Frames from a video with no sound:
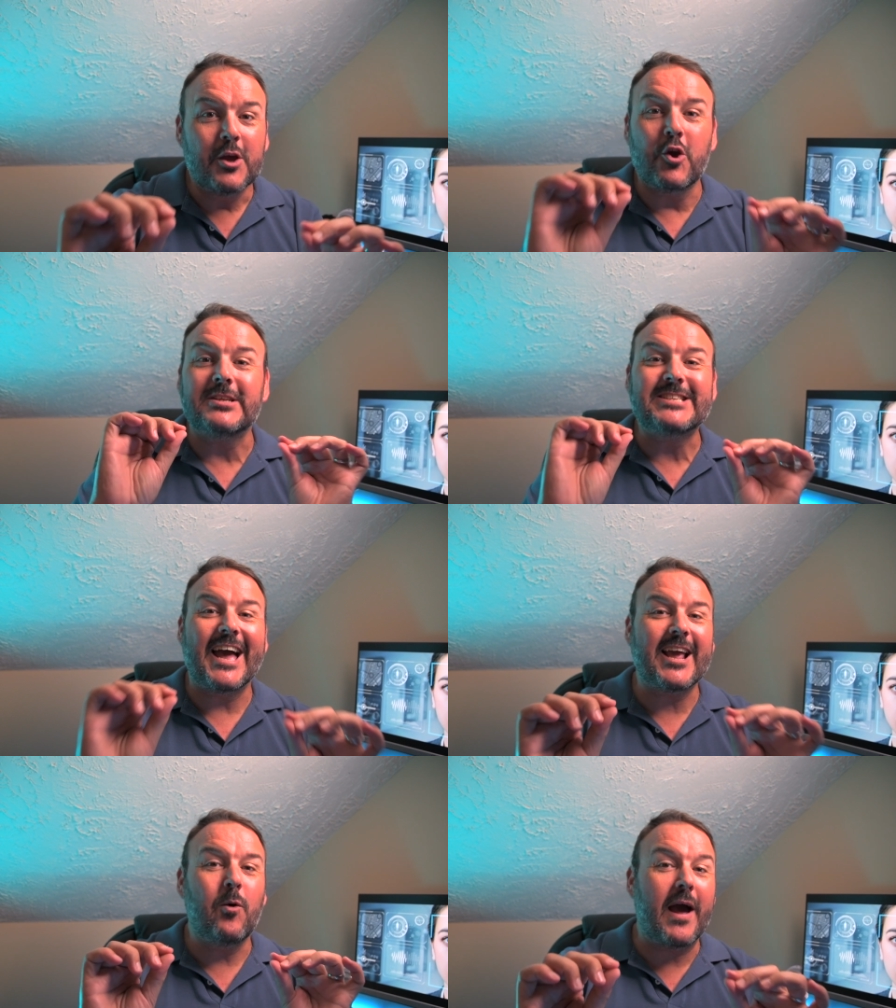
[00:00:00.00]
you can
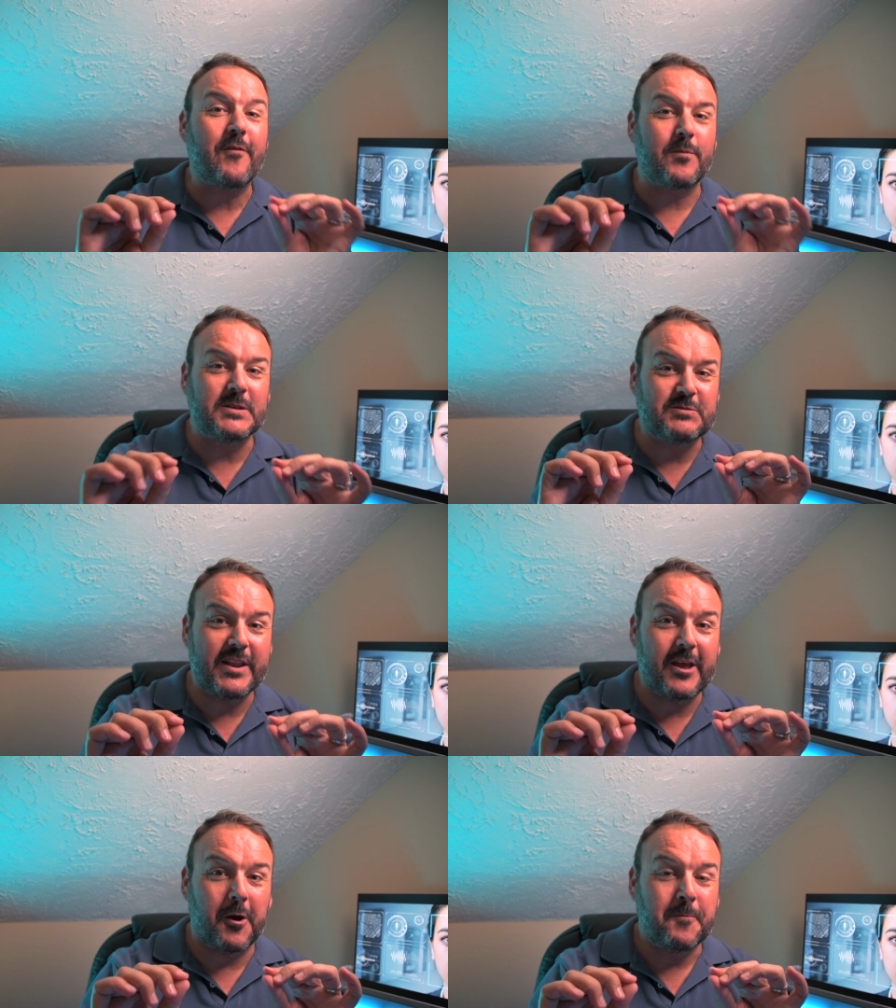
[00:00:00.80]
take away from this
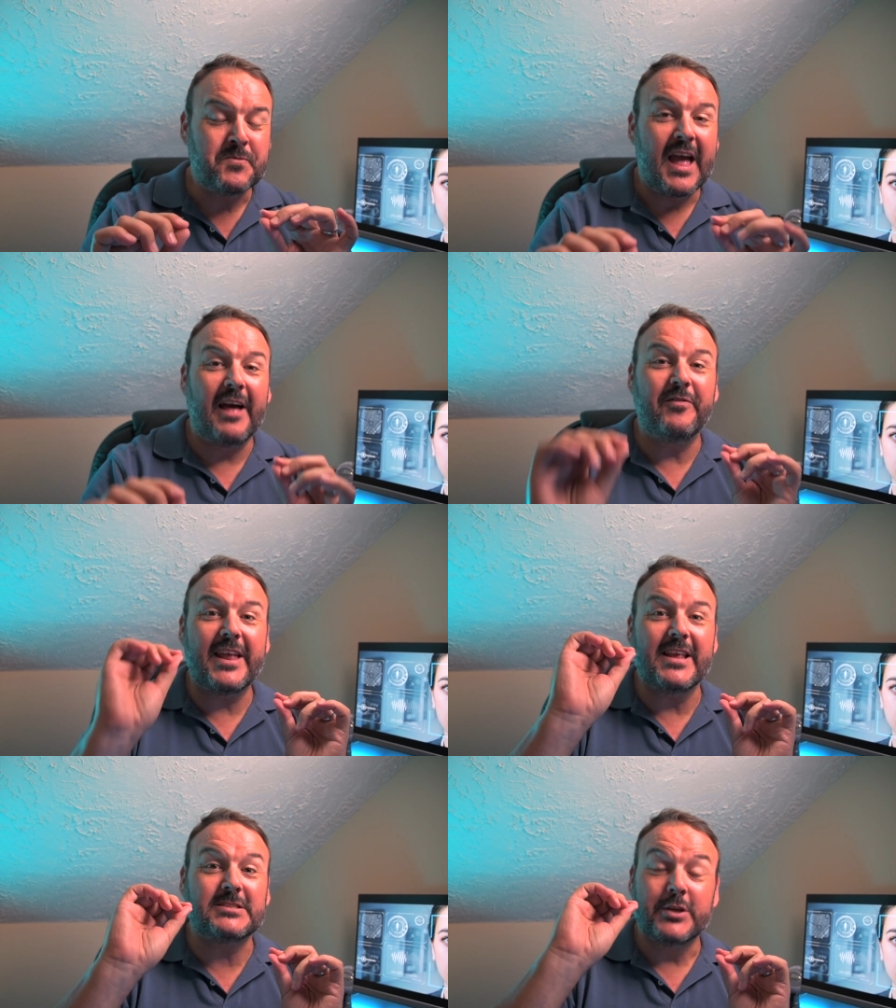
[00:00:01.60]
video, and that
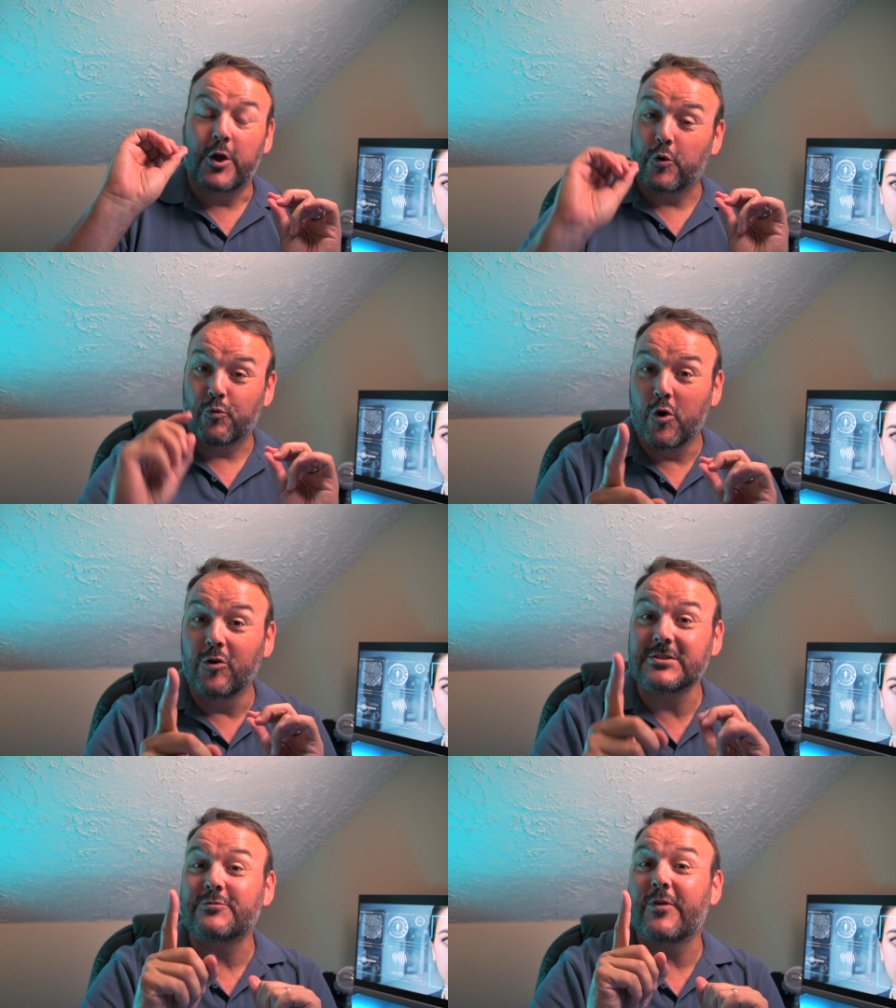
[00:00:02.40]
is the
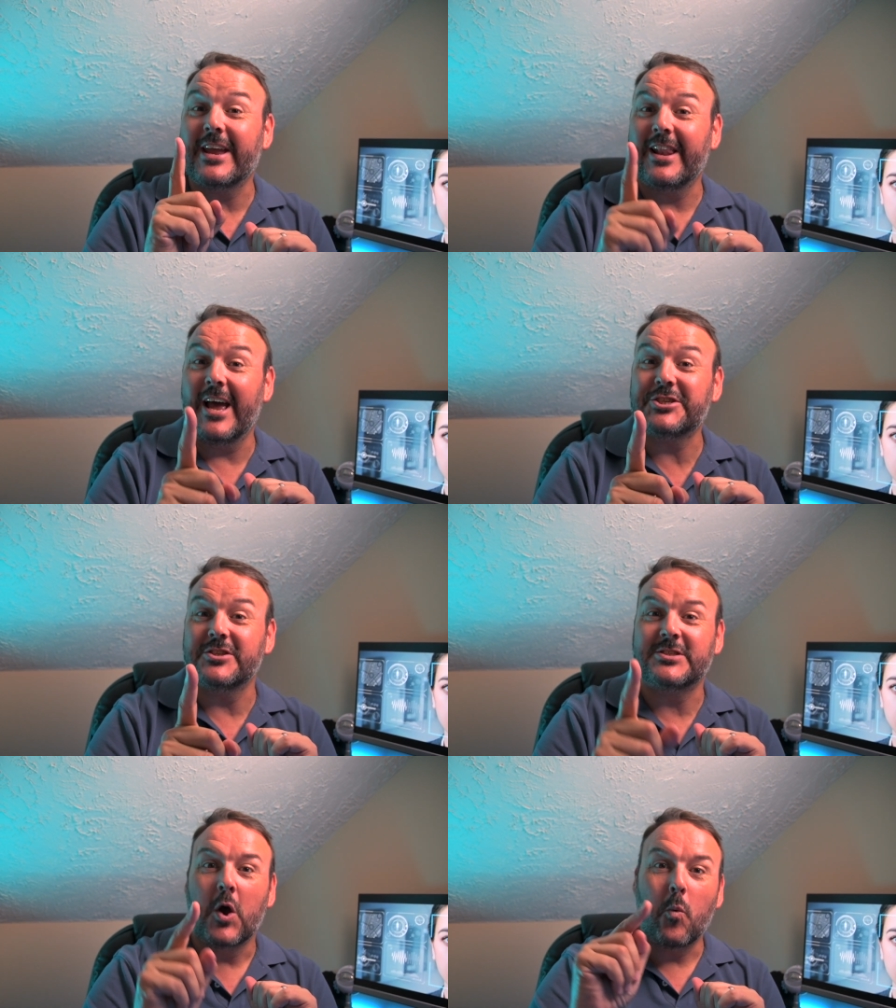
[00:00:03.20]
rules and
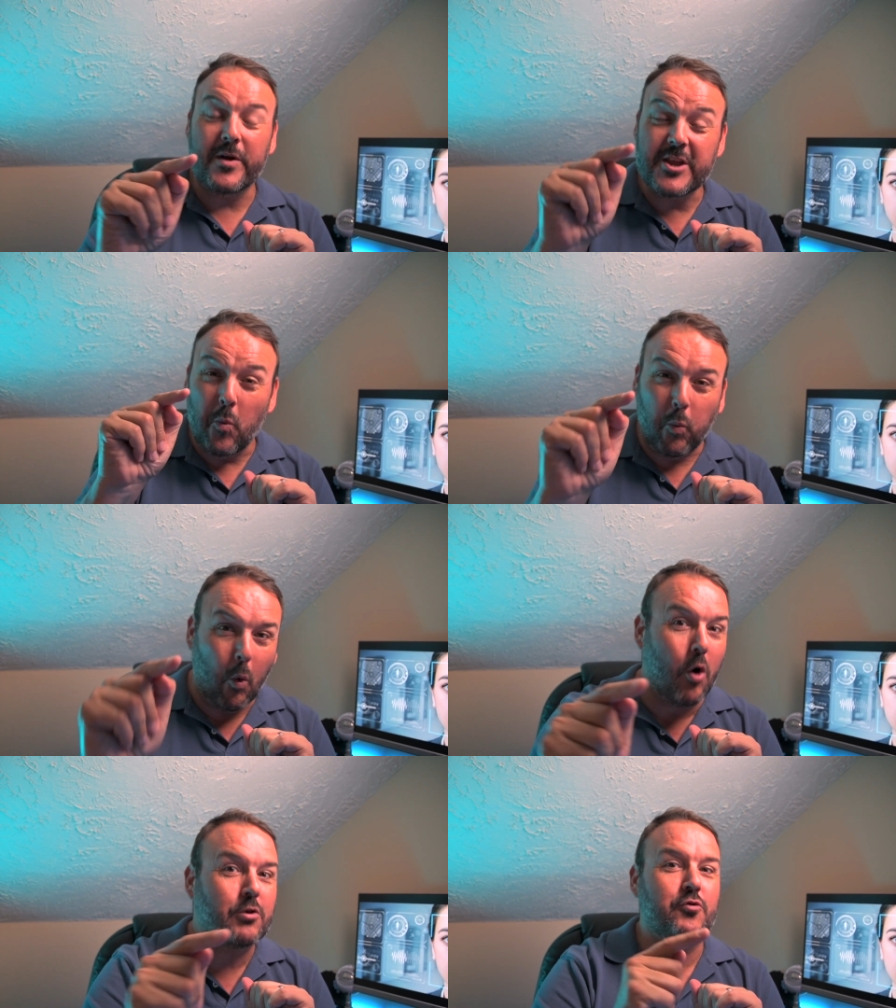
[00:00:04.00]
regulations when you
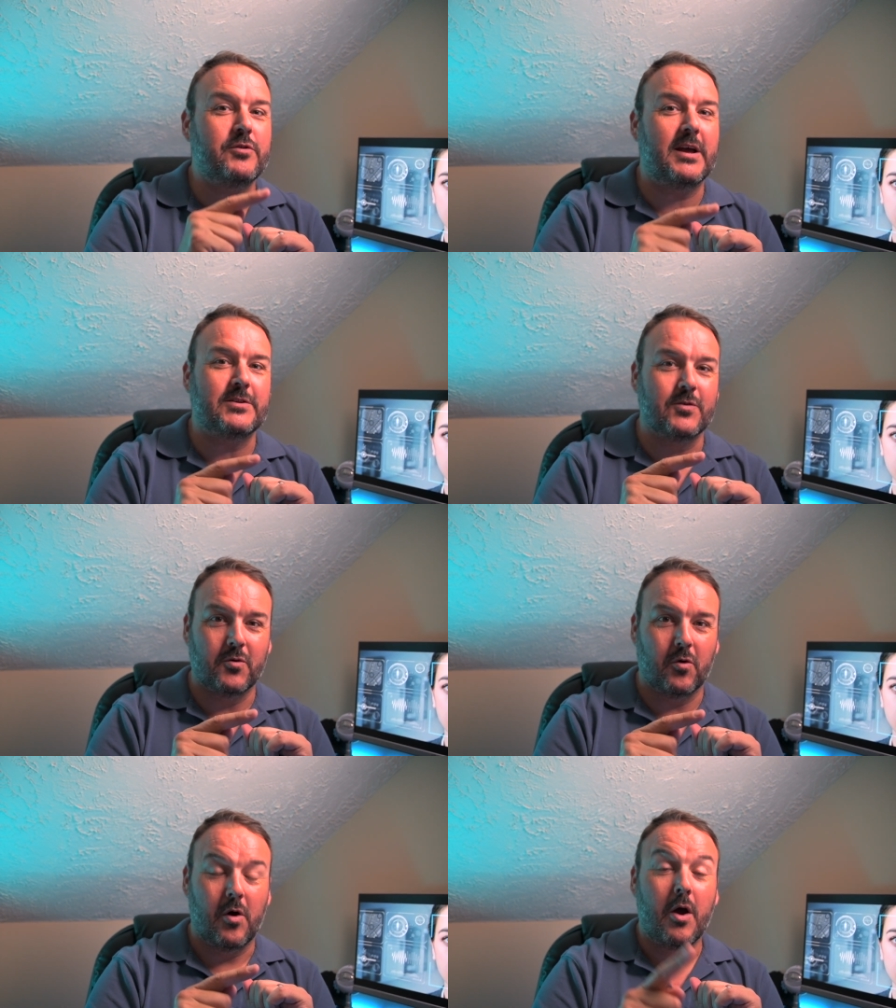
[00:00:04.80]
walk through that
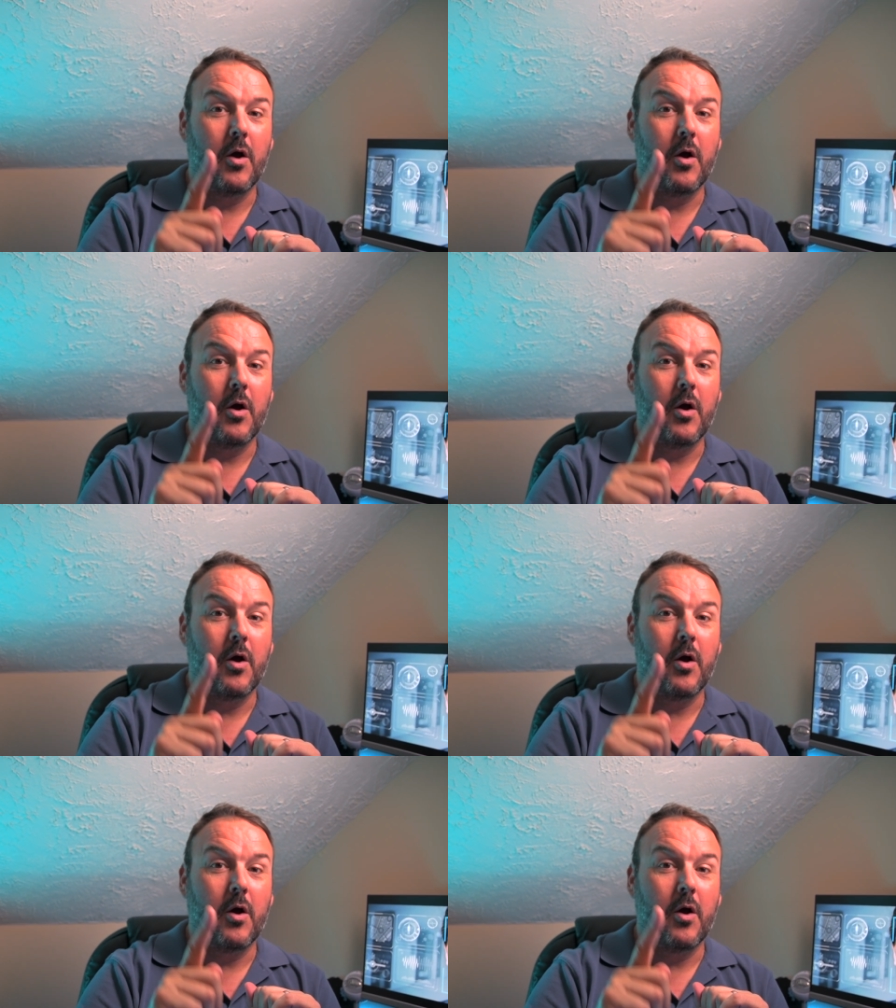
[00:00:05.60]
door.